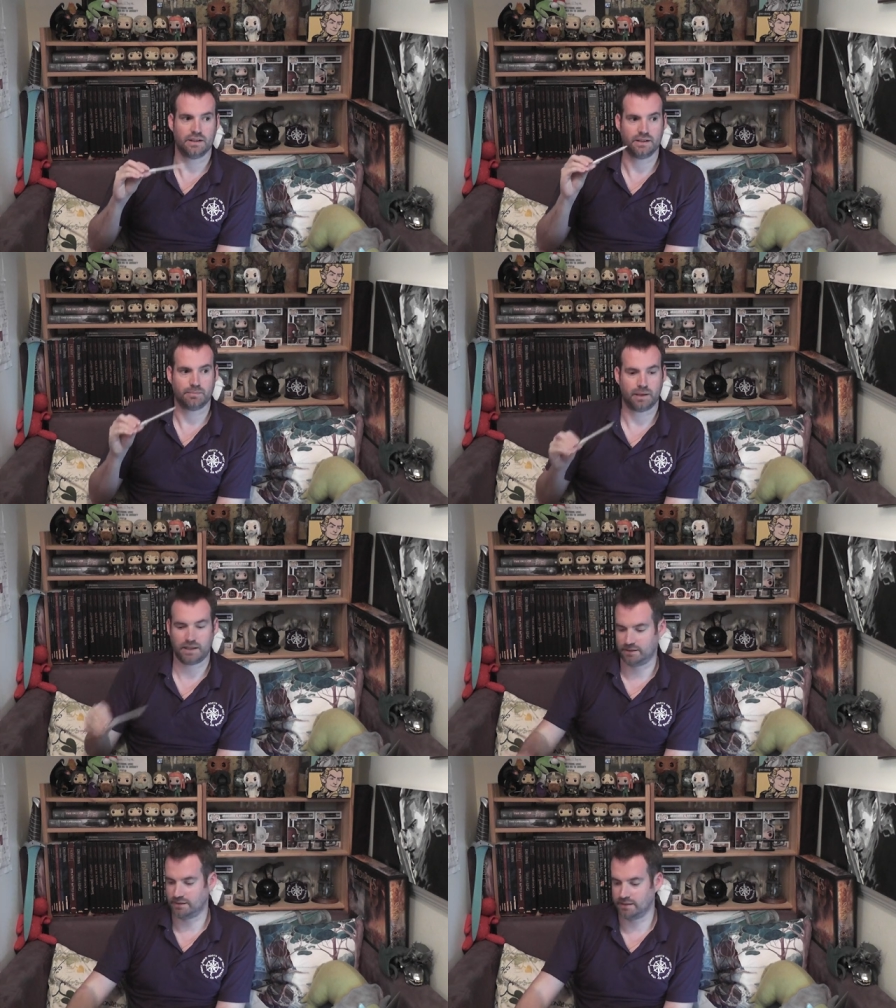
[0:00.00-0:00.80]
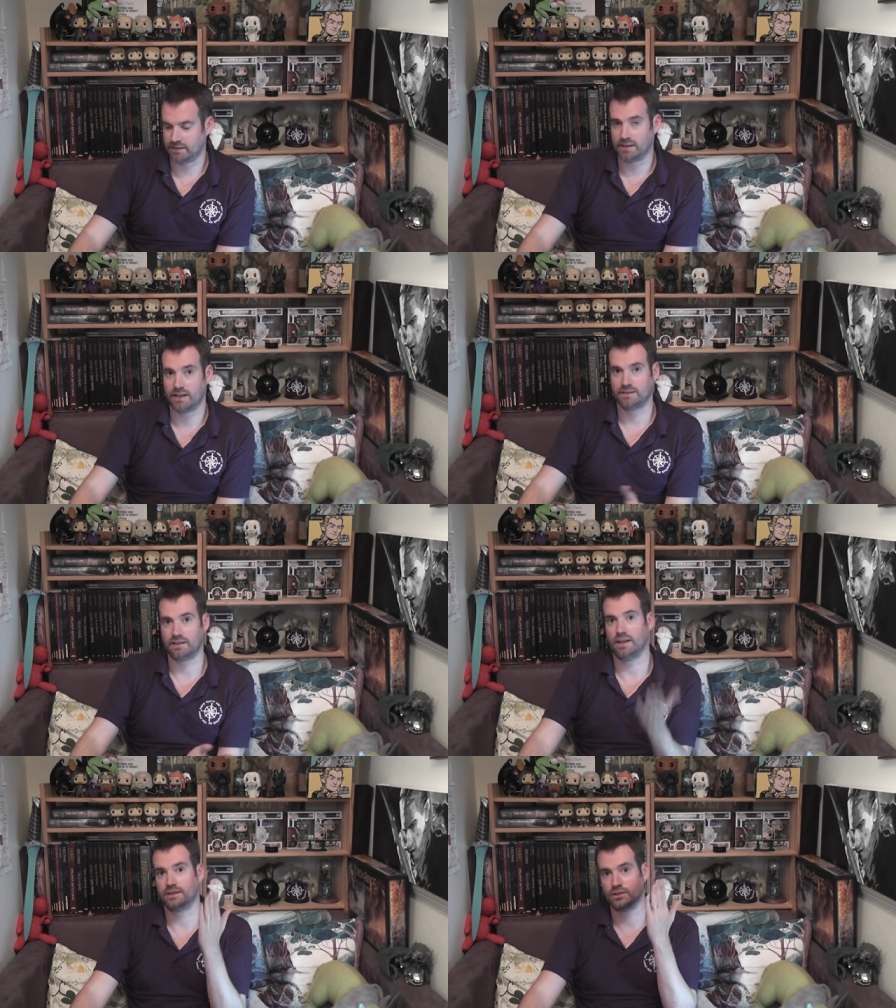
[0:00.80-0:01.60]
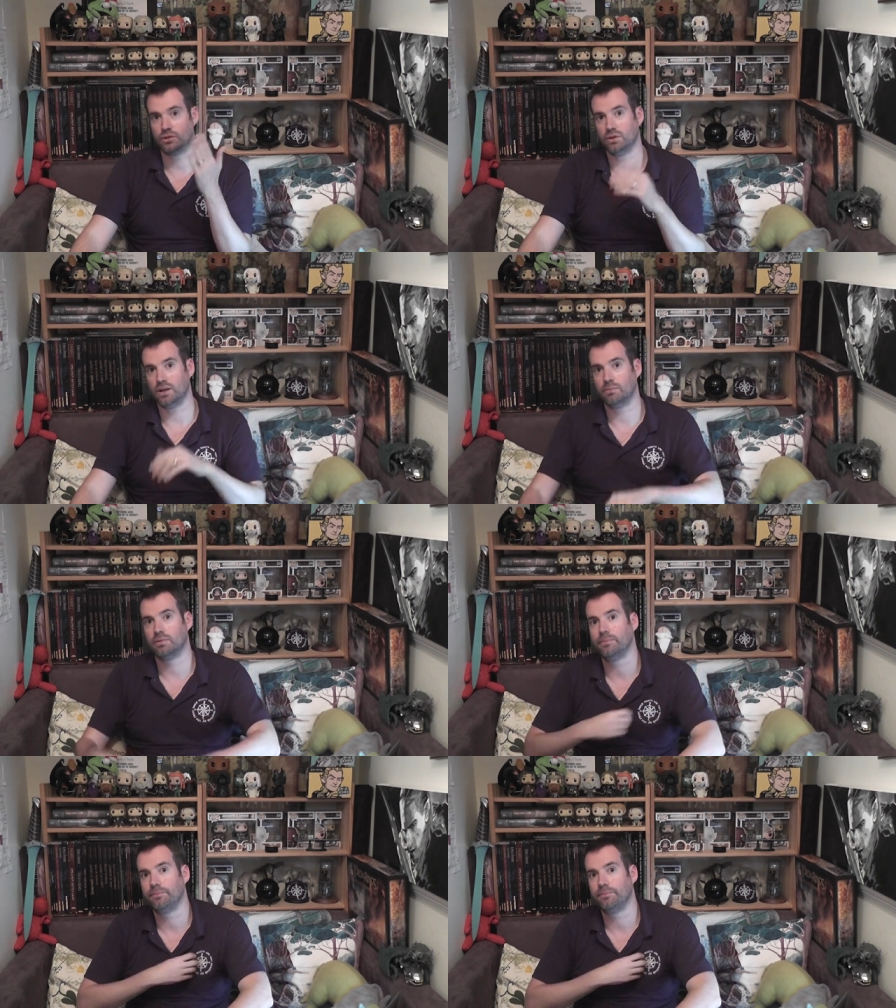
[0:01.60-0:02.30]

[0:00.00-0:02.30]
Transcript: that is painted has has gone up.